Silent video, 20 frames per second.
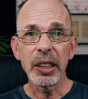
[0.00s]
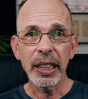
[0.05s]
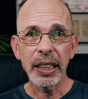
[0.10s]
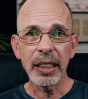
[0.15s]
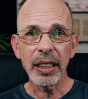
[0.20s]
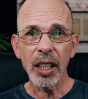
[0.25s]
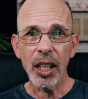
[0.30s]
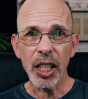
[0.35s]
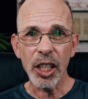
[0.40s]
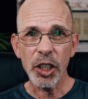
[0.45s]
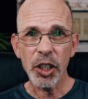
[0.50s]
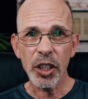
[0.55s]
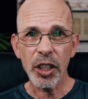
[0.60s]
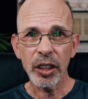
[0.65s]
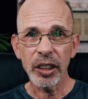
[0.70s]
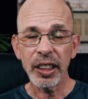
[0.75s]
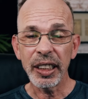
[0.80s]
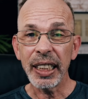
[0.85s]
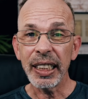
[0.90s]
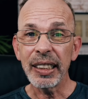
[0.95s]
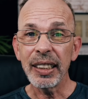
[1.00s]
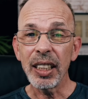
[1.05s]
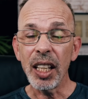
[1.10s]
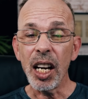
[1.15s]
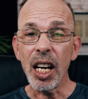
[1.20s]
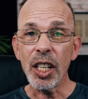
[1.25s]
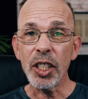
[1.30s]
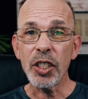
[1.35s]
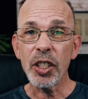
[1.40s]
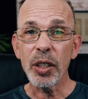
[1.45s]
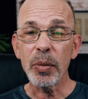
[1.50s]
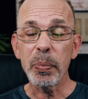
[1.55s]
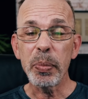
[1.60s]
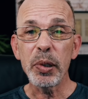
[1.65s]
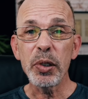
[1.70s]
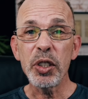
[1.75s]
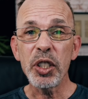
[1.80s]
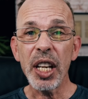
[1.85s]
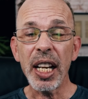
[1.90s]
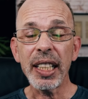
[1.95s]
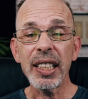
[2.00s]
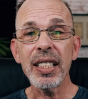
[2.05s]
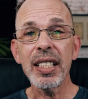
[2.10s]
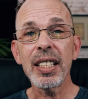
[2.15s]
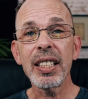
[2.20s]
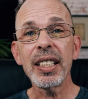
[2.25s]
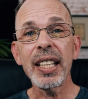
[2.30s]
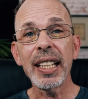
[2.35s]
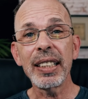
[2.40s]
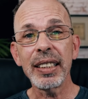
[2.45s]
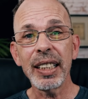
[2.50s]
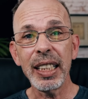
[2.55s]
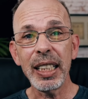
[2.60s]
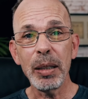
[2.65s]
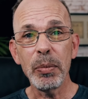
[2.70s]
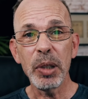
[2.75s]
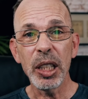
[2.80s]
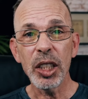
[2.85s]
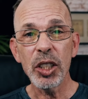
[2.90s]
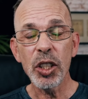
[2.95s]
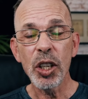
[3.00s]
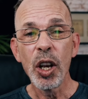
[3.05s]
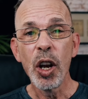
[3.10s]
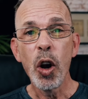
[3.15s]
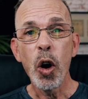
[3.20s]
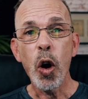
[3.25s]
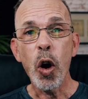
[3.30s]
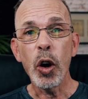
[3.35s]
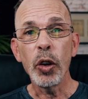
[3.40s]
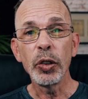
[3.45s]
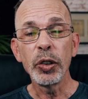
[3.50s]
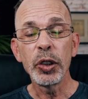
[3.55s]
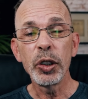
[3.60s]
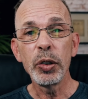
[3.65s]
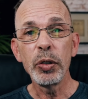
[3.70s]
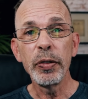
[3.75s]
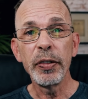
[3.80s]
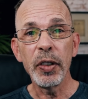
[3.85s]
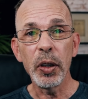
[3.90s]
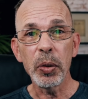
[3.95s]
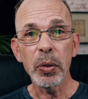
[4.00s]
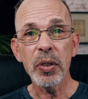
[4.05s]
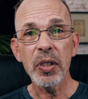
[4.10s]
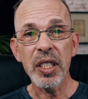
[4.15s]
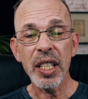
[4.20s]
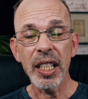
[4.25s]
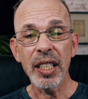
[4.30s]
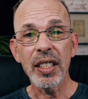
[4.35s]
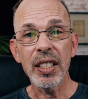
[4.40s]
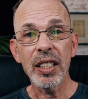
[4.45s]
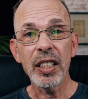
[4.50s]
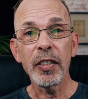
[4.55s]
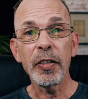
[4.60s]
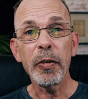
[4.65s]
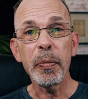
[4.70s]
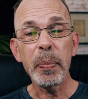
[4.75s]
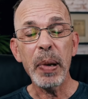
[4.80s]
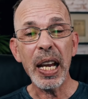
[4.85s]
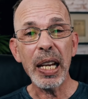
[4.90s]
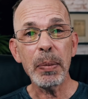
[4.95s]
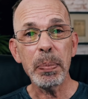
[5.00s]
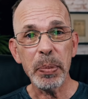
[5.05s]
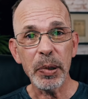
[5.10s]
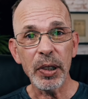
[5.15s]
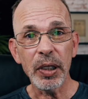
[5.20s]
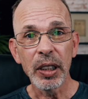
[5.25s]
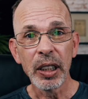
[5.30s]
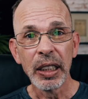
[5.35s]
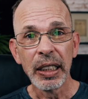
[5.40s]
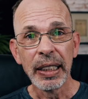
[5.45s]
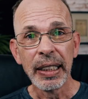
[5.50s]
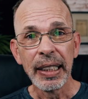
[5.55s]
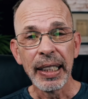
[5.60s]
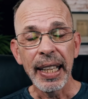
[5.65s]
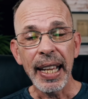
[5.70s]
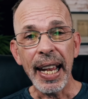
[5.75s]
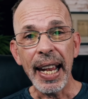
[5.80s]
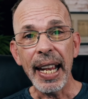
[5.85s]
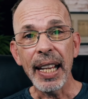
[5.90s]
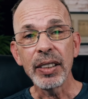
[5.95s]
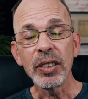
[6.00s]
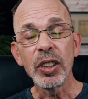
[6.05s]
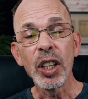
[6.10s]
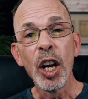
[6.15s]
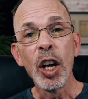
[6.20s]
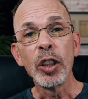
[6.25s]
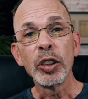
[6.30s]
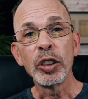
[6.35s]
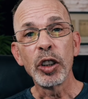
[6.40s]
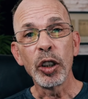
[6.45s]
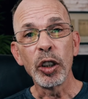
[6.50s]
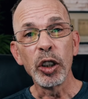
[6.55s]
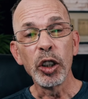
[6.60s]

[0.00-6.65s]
an enlarger. The enlarger projects that image onto photosensitive paper. And the